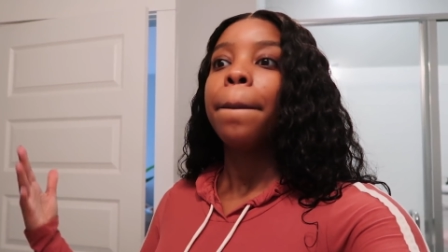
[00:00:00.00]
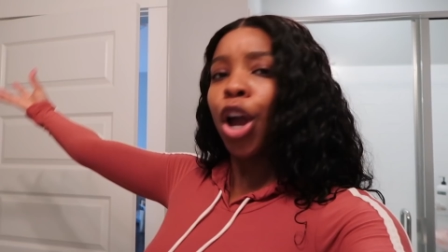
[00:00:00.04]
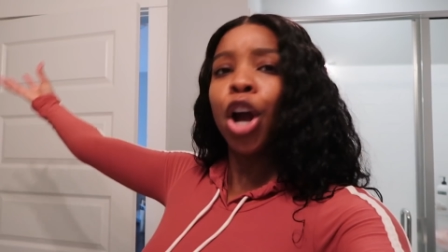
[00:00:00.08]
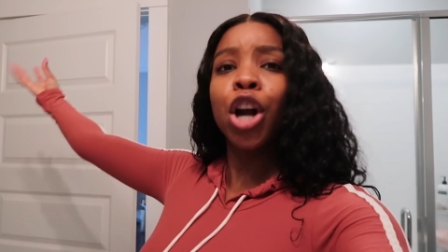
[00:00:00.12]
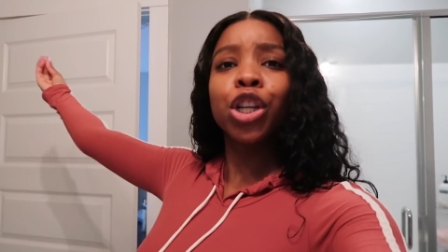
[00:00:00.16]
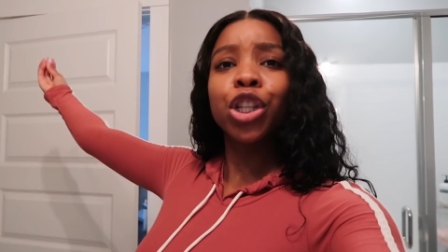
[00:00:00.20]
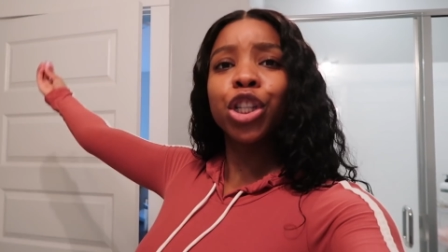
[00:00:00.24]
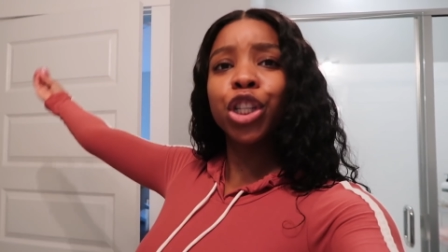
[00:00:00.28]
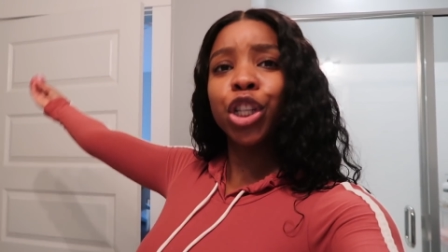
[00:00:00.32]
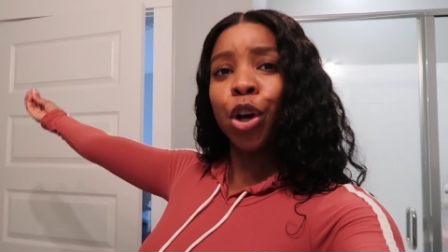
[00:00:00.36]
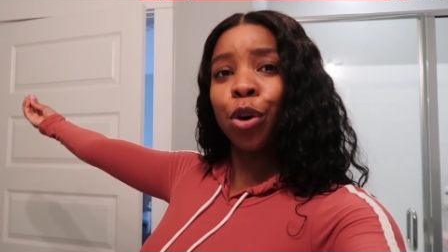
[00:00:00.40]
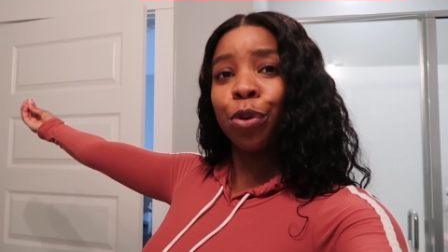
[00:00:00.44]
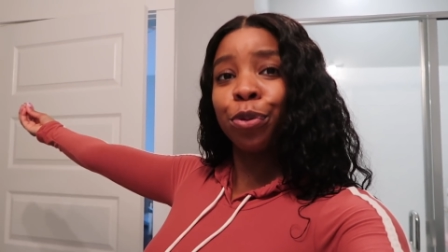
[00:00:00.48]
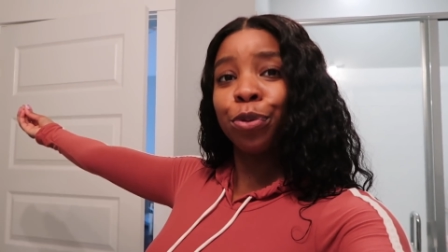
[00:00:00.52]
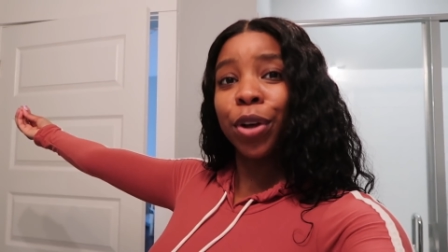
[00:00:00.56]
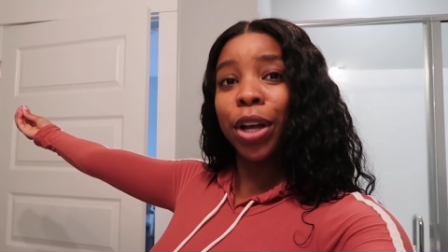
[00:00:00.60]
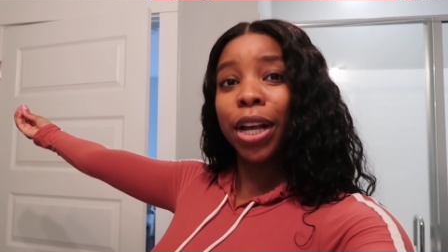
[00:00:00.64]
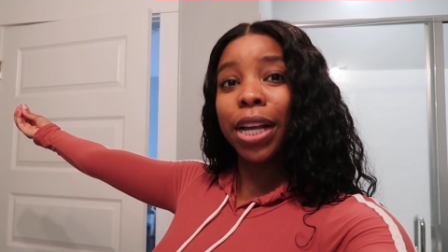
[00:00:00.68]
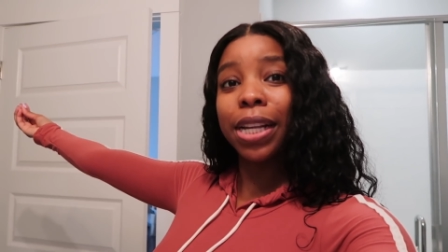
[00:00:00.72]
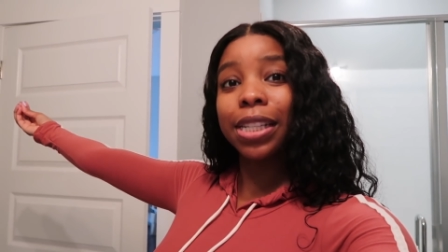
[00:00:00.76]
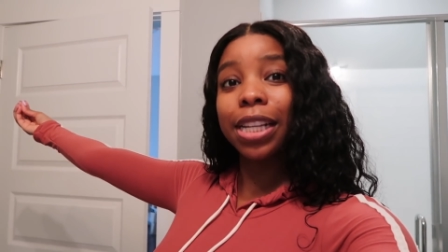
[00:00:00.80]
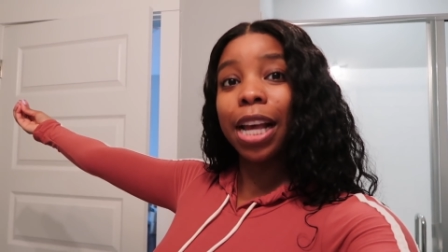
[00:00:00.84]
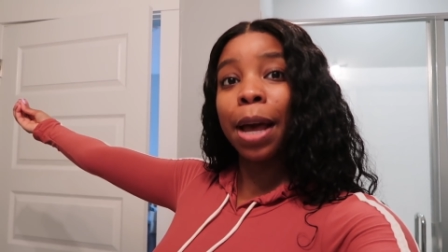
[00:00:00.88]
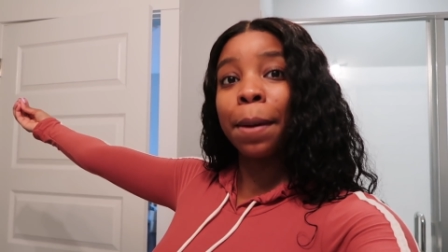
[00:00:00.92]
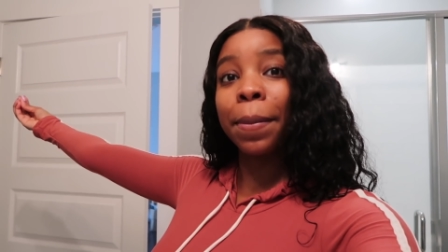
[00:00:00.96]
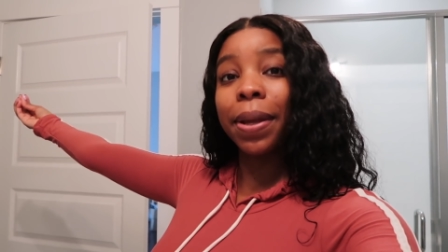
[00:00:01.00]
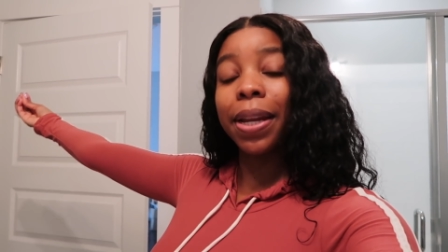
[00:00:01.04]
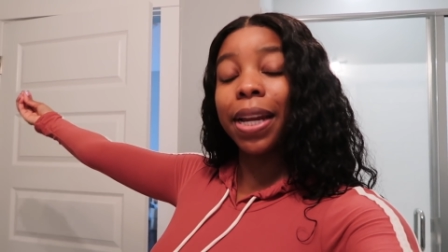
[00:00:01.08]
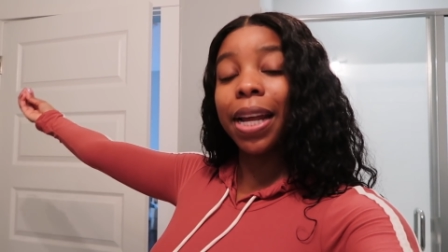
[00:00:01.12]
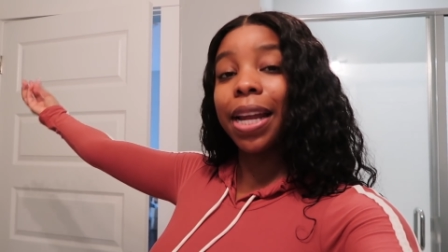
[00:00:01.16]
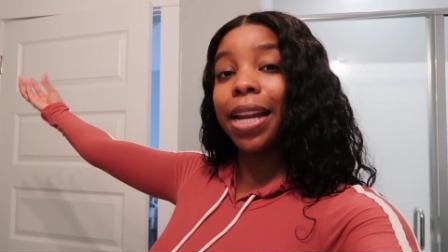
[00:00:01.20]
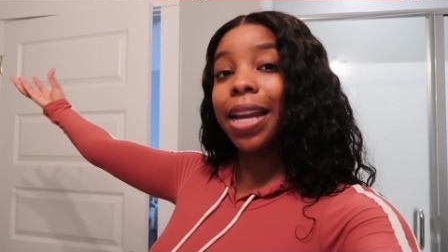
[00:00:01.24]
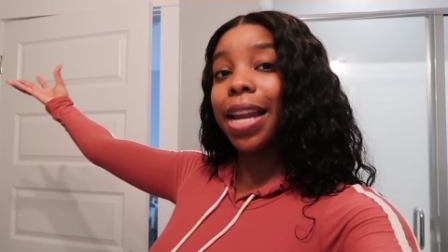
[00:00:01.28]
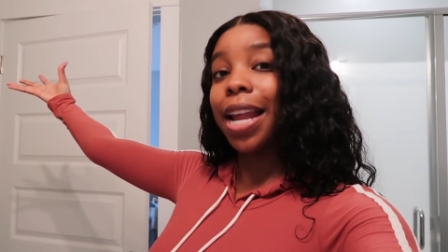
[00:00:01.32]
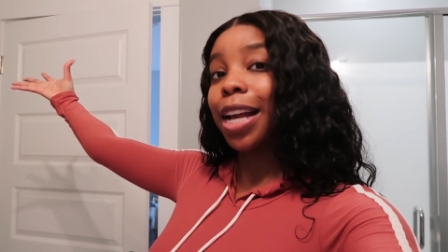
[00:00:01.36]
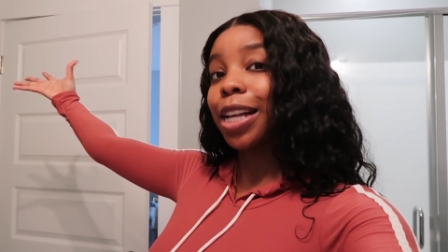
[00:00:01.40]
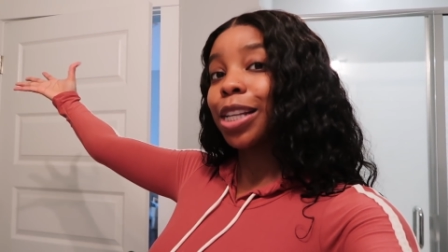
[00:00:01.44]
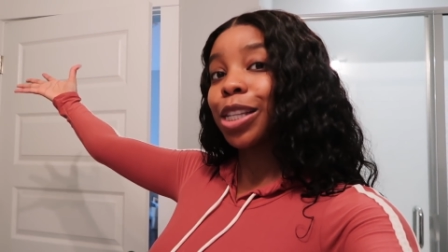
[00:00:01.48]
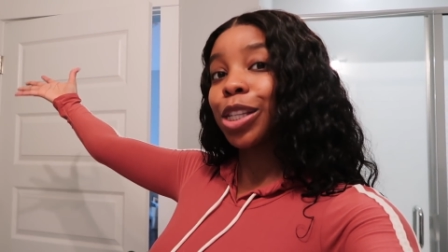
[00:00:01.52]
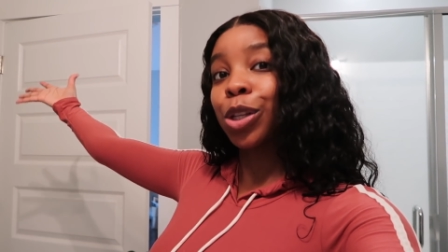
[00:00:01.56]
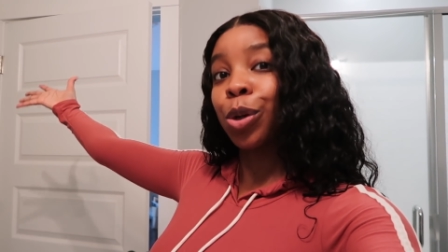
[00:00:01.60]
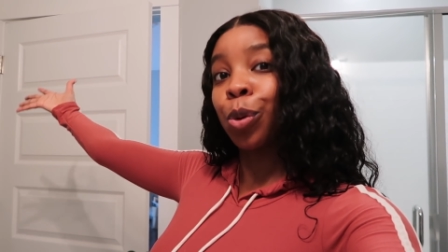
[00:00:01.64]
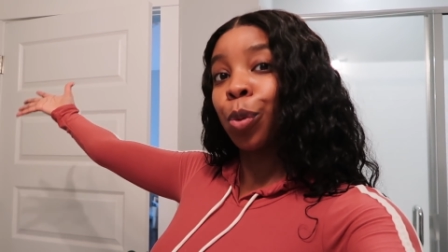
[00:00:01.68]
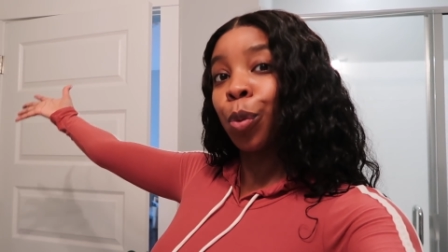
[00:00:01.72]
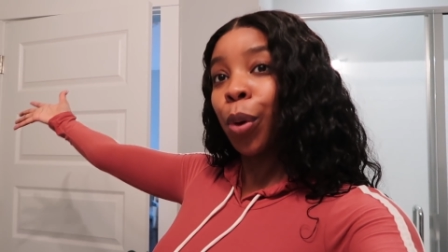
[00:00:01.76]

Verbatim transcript: Our sofa is coming in next